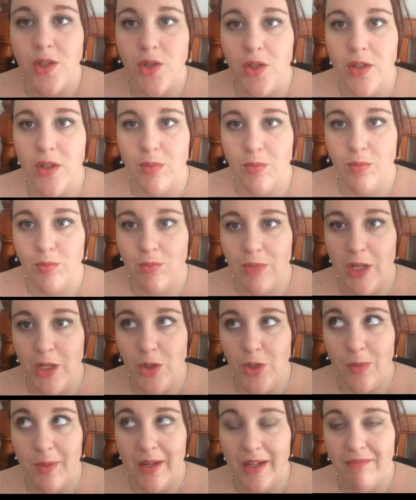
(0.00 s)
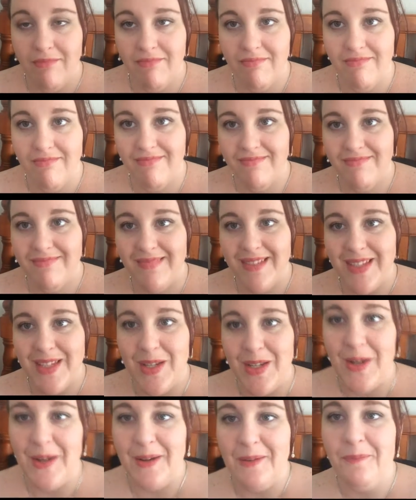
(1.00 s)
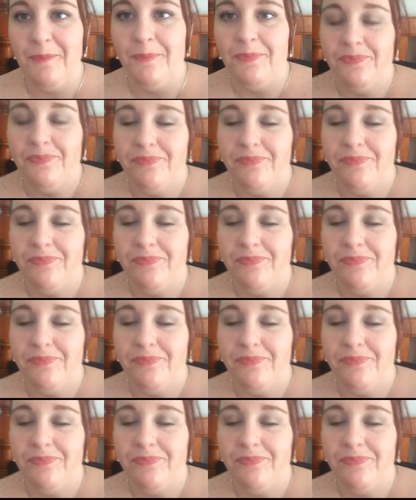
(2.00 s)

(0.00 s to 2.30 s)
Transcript: too big, so